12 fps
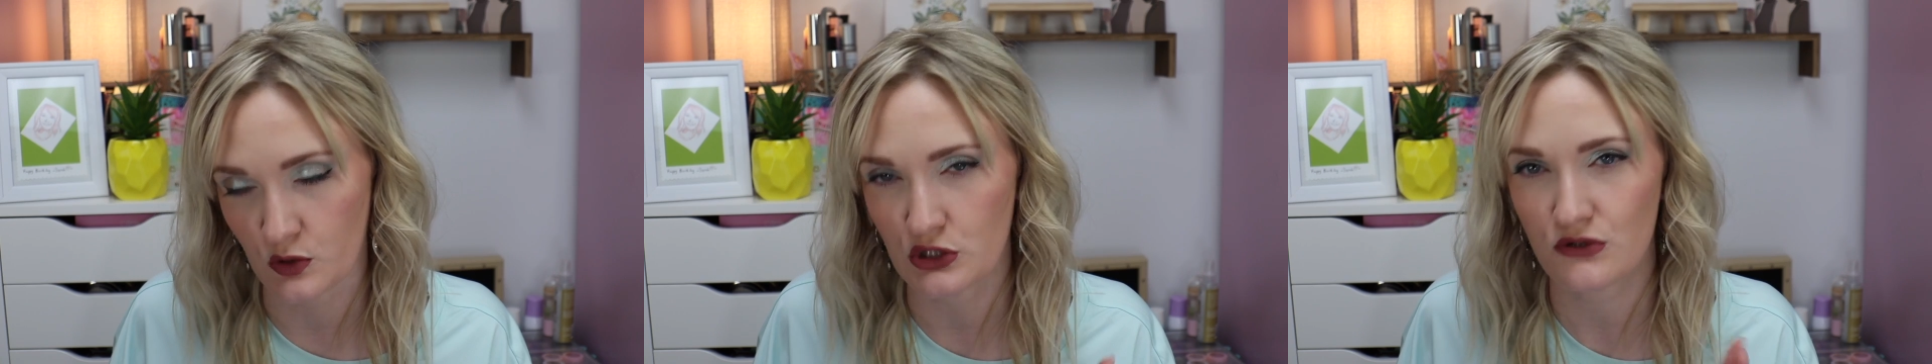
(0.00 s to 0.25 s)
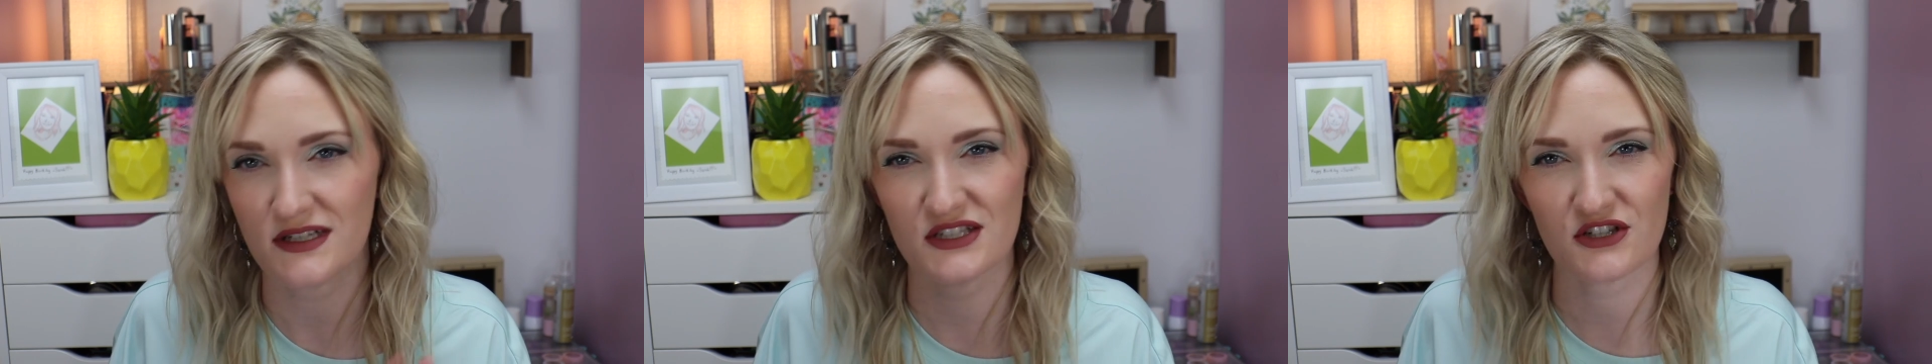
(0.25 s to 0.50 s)

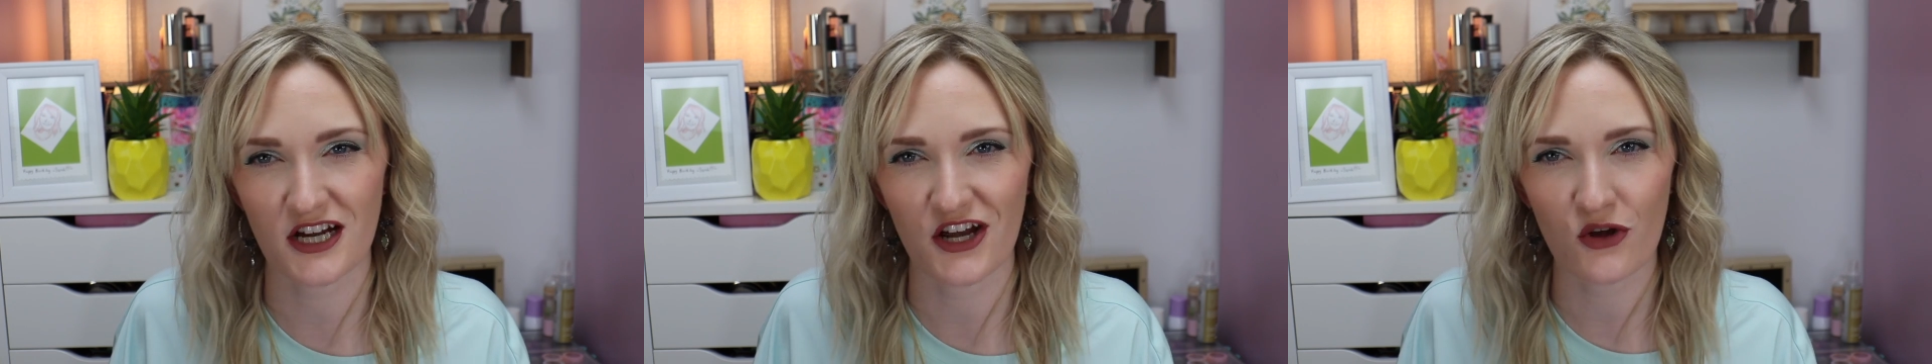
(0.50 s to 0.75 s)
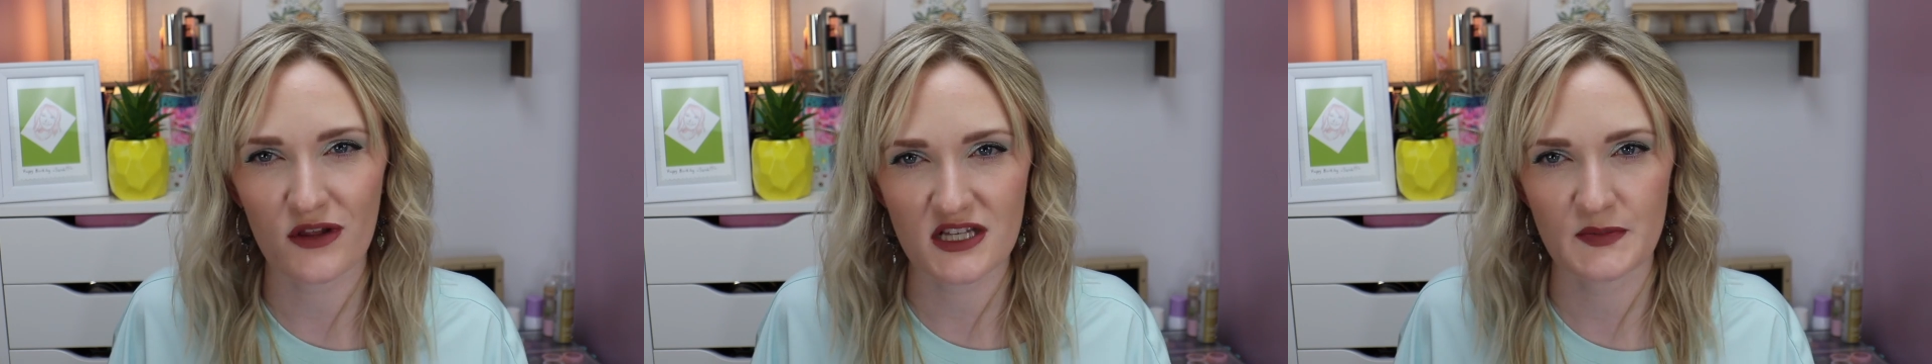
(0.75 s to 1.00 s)
Moisturizer. I
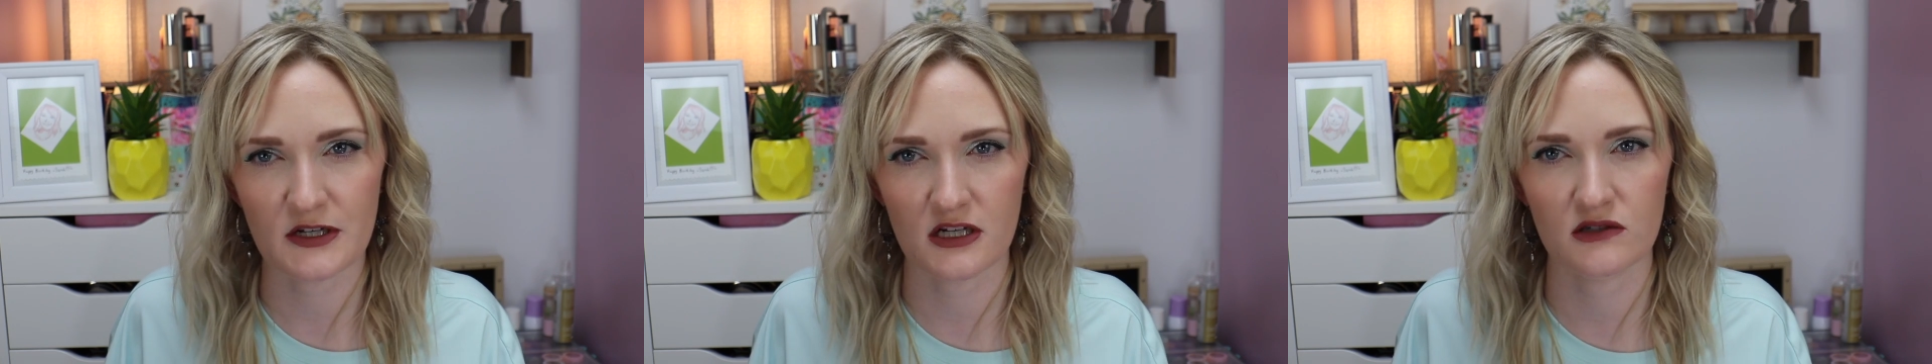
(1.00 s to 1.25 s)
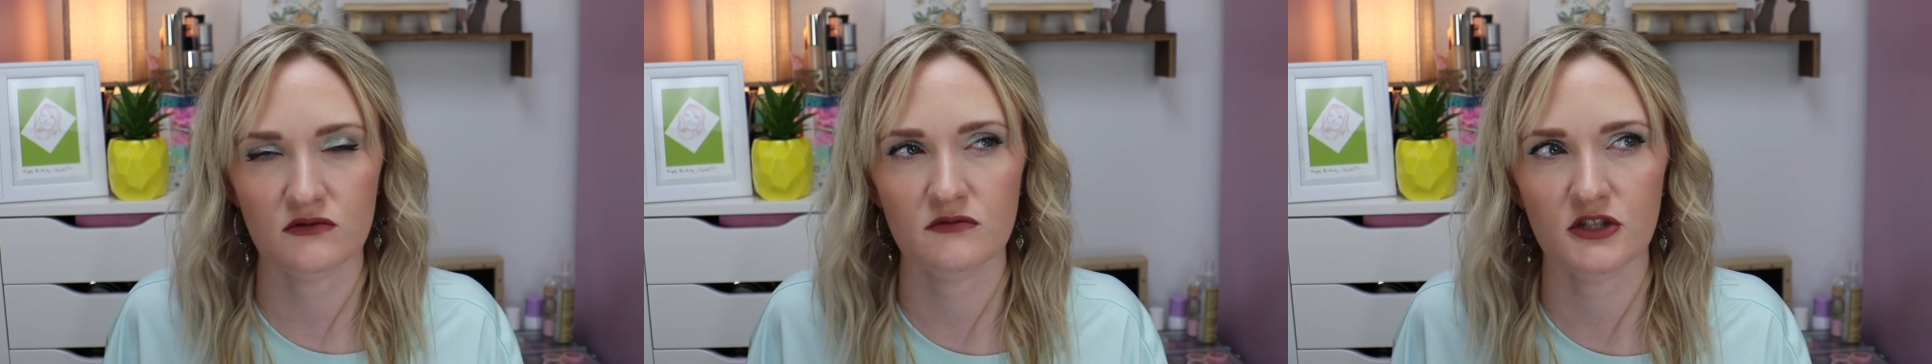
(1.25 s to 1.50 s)
know that's been
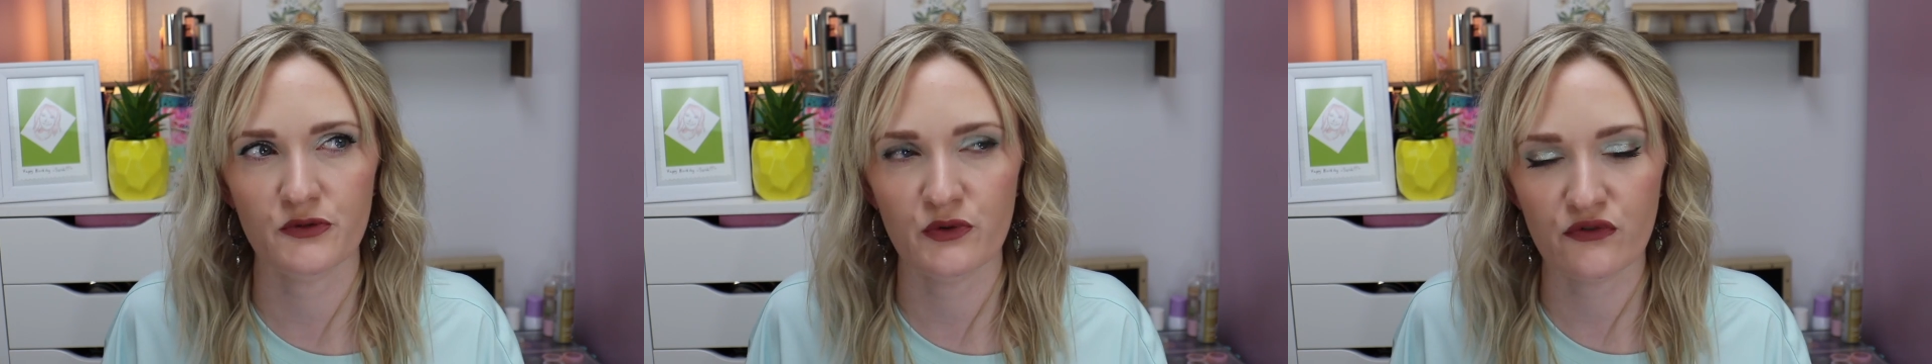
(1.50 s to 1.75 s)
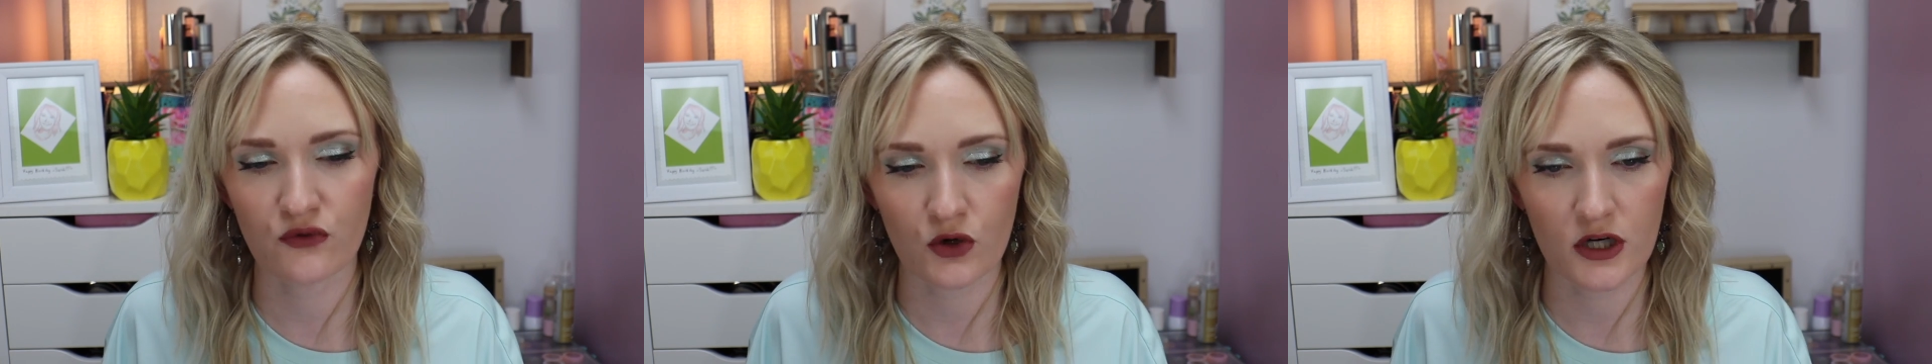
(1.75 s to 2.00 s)
on there
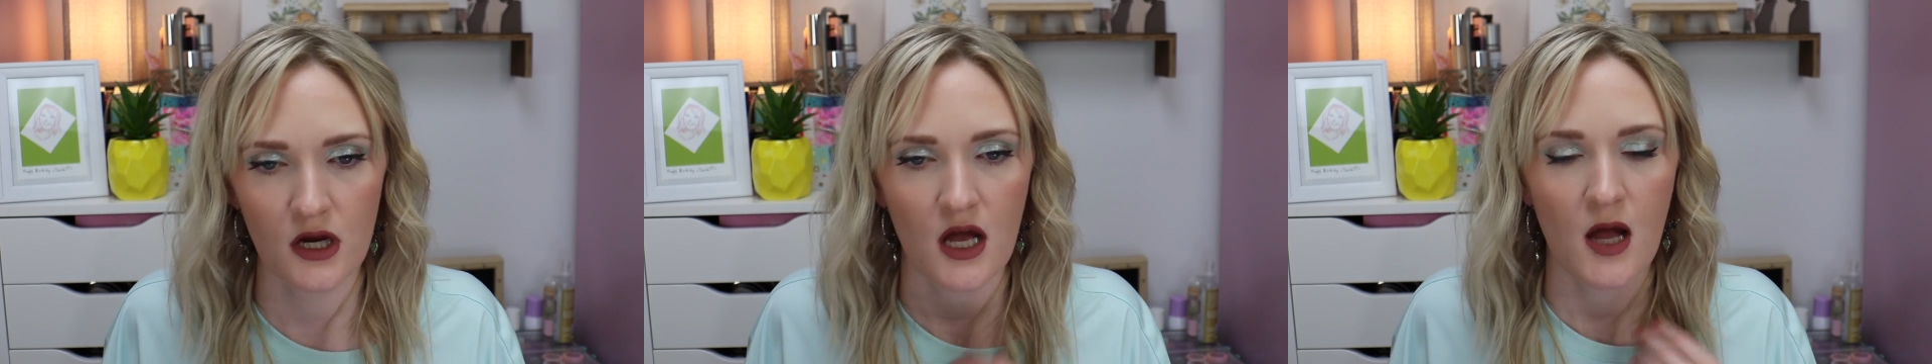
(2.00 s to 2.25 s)
before,